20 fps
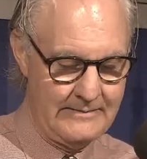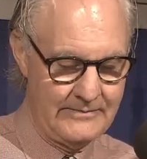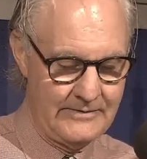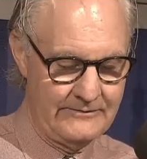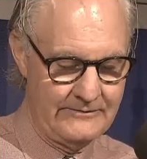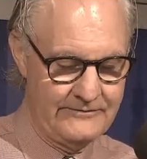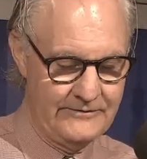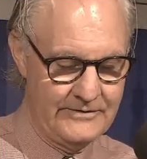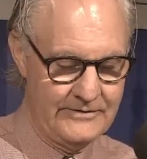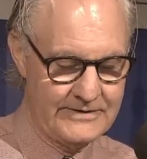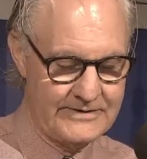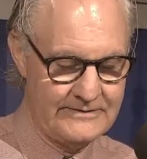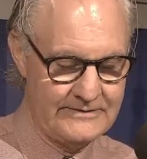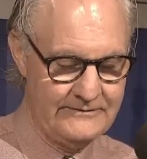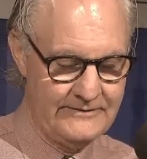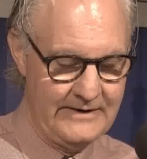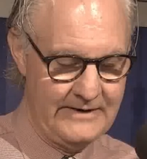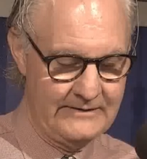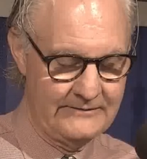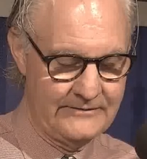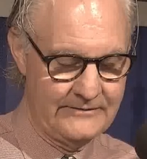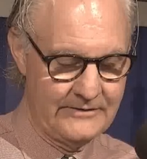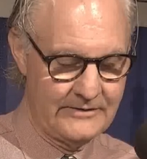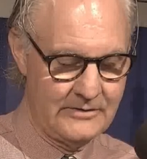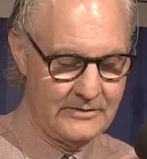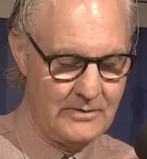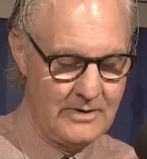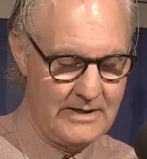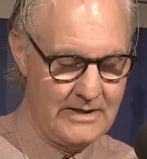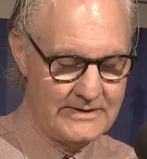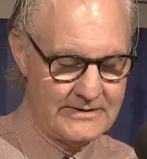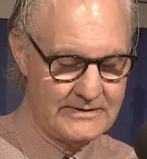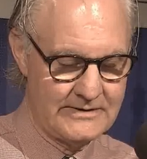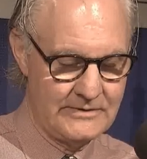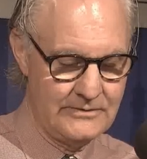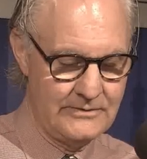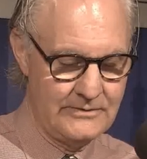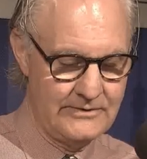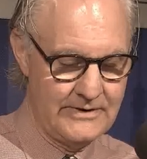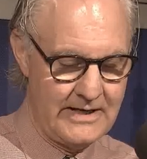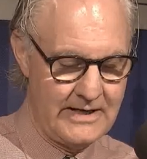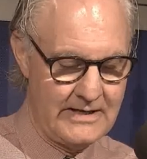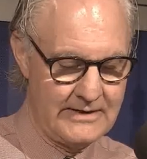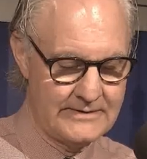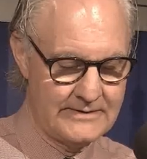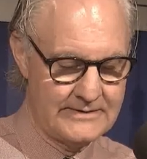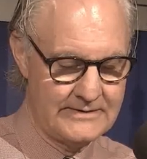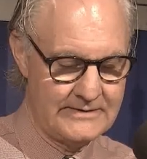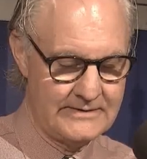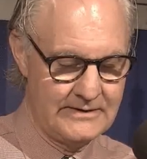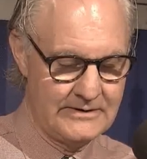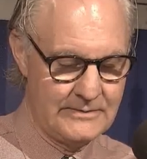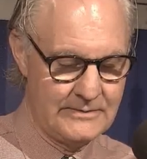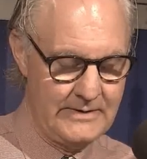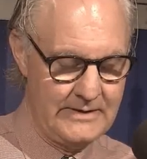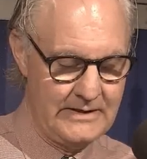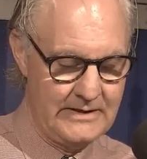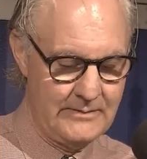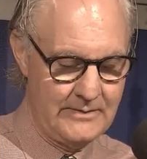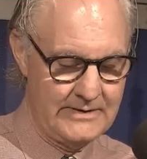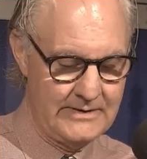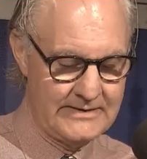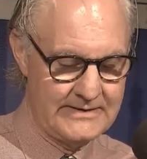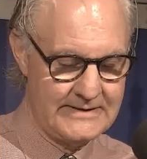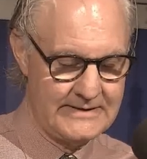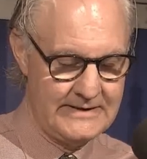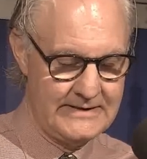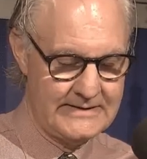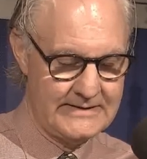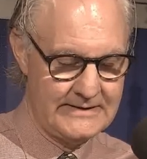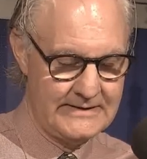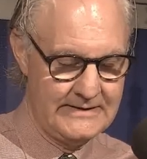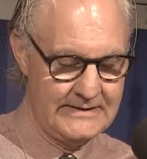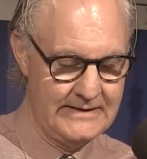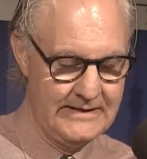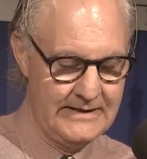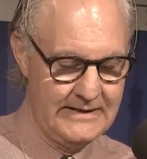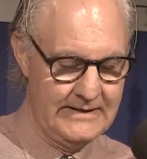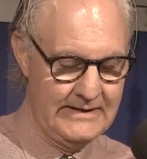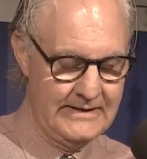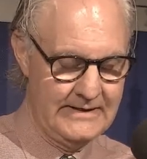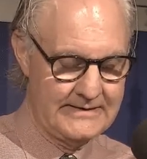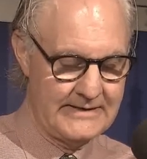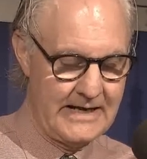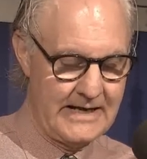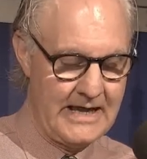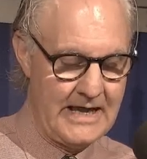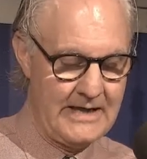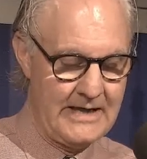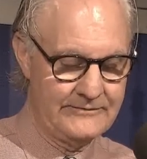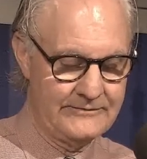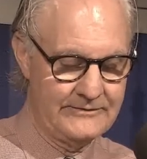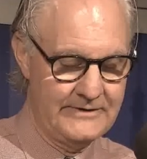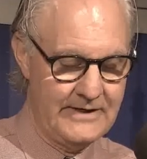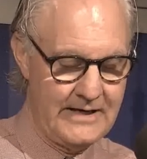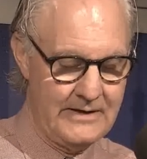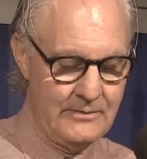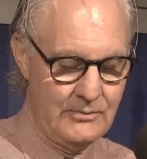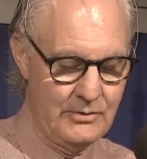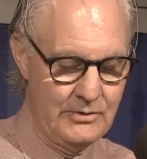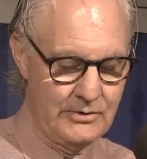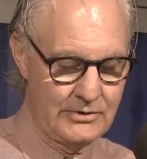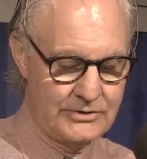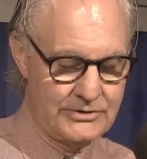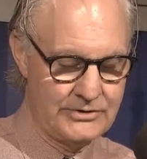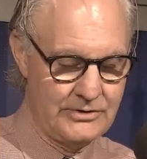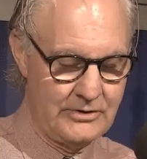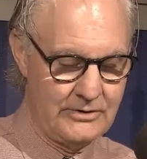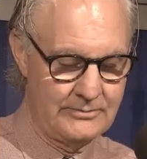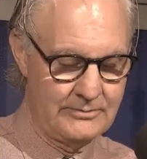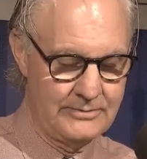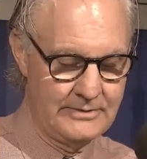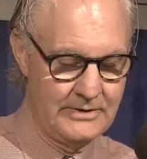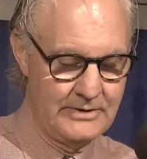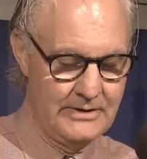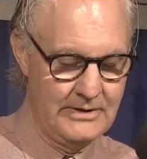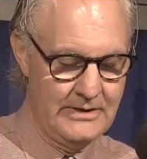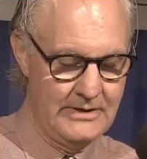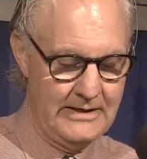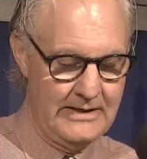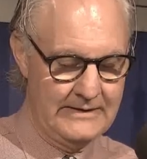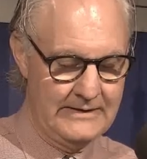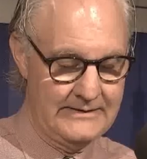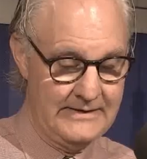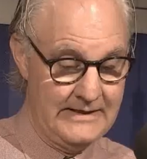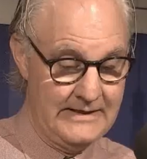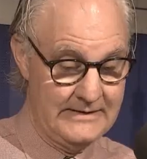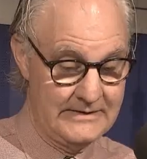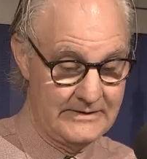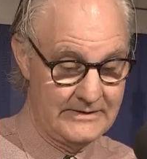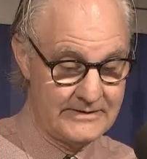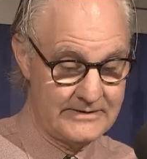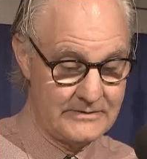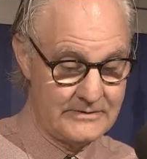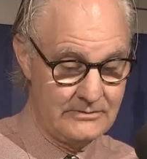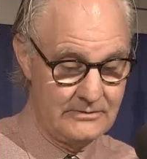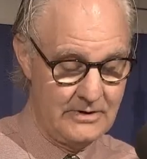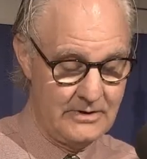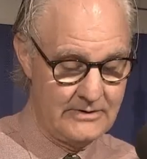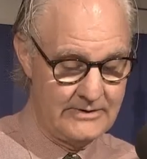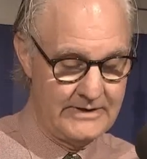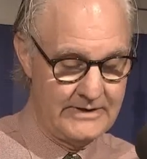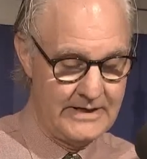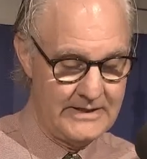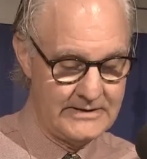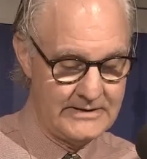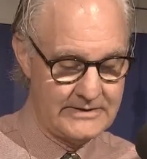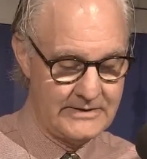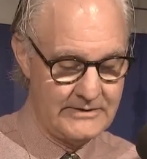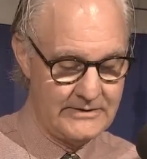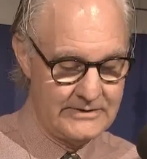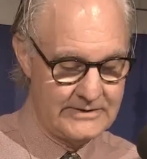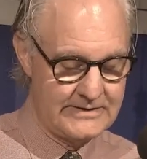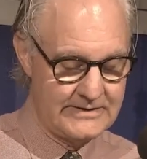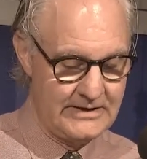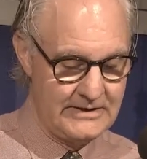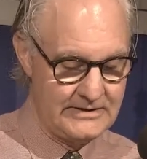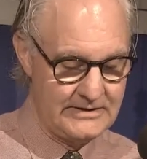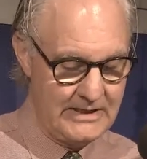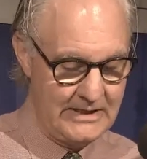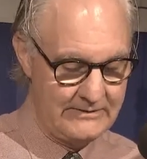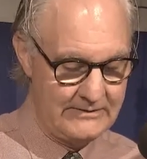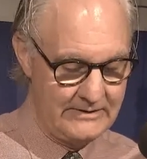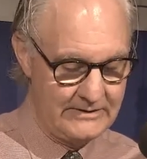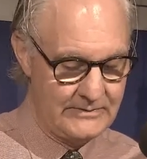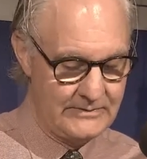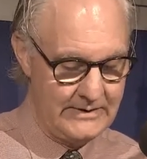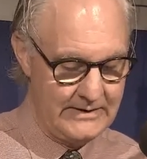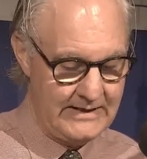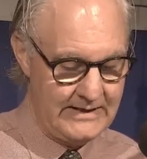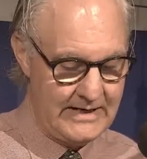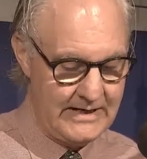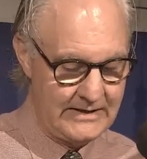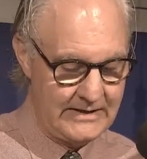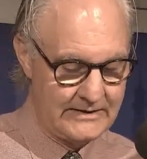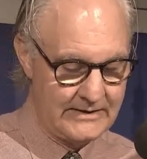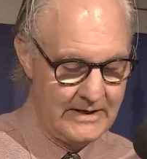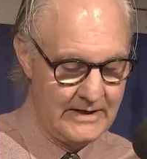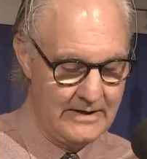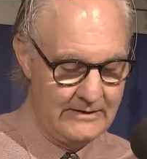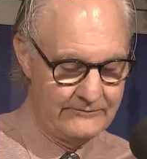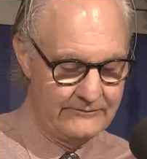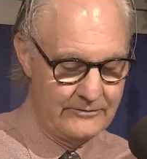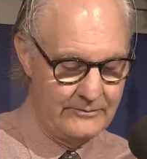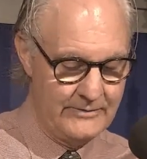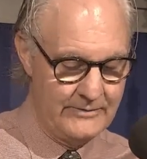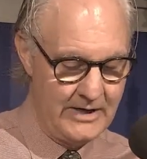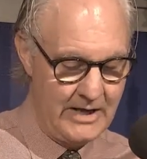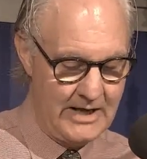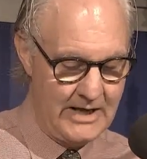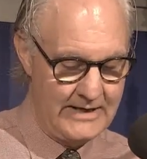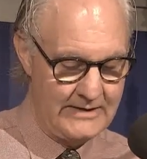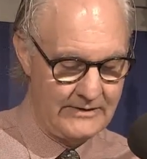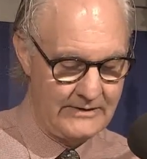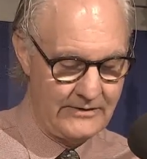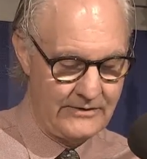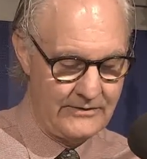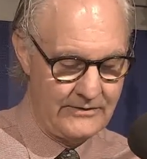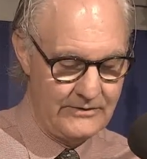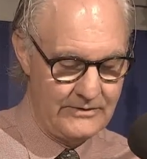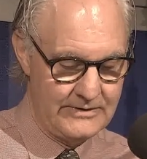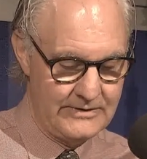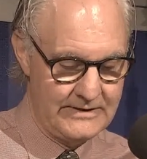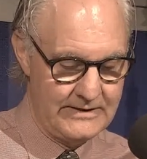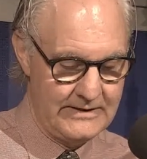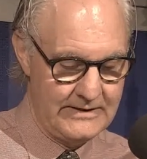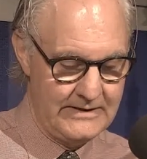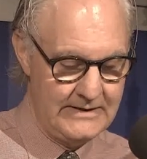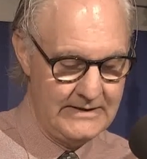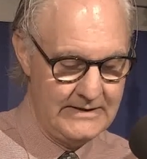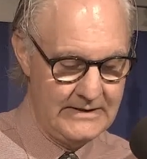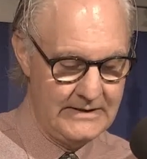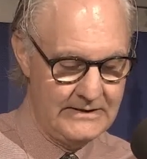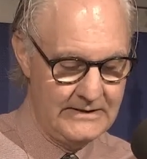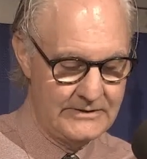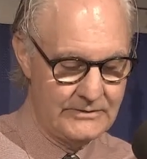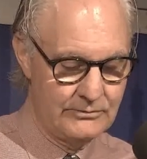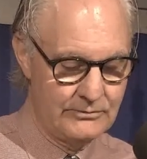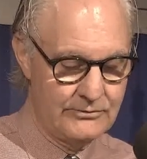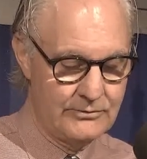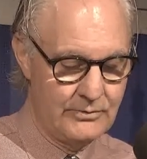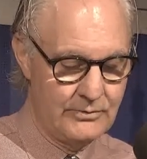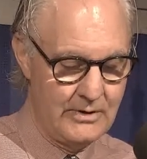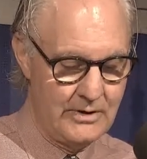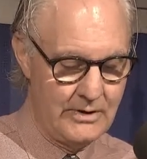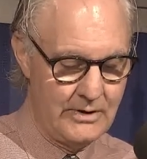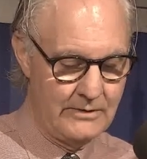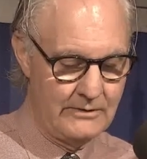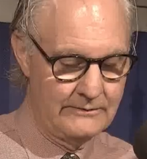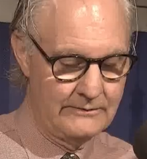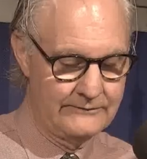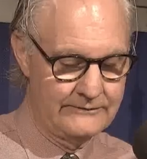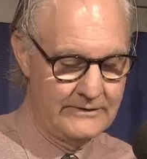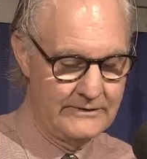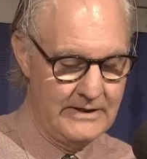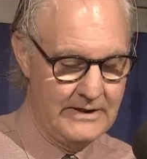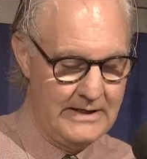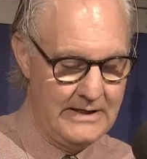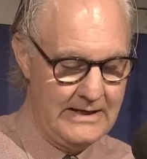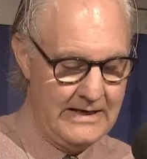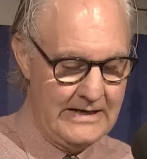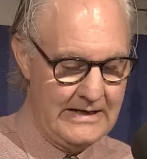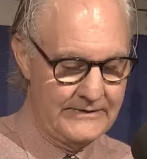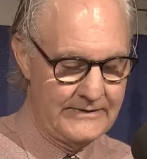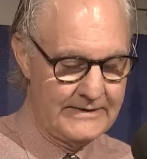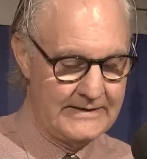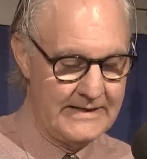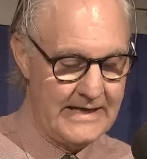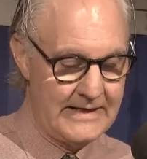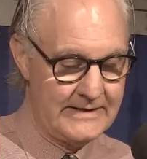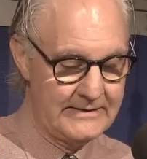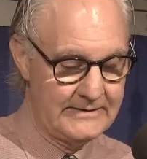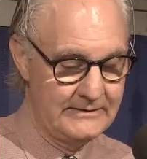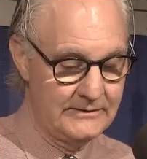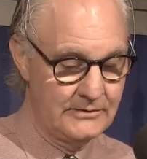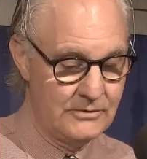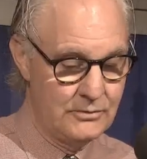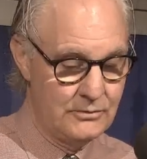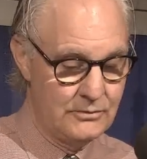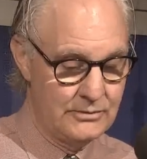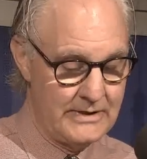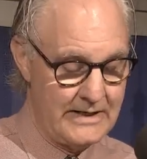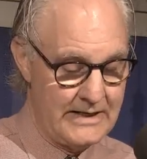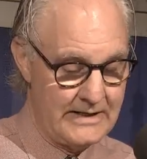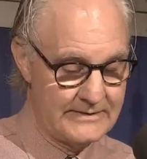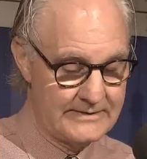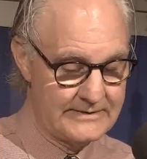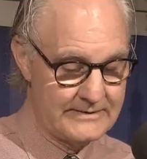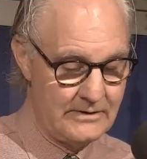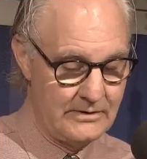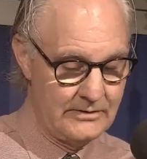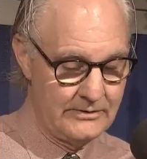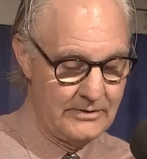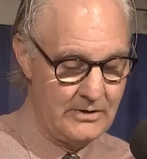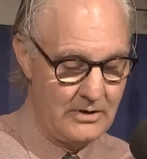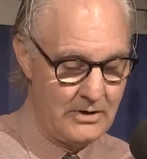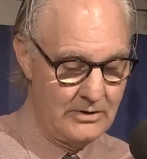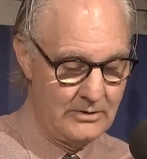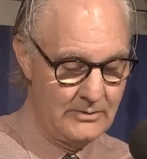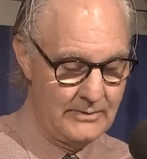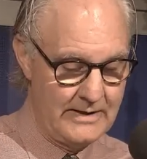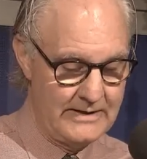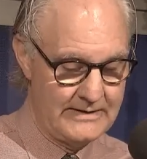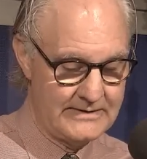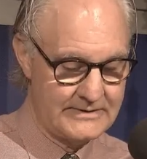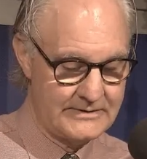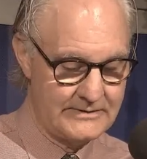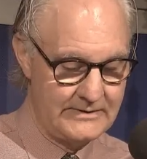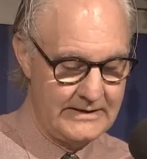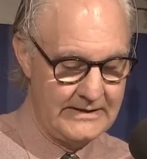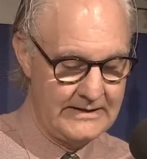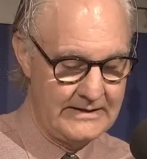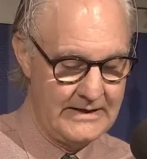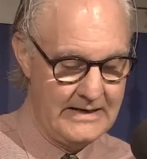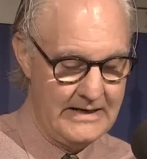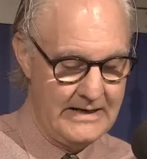The first event for the choir's 2021 season is a half-day workshop at the end of the school holidays, Thursday, January 28th, from 9:30 till 12 at the Carterton Courthouse on Holloway Street.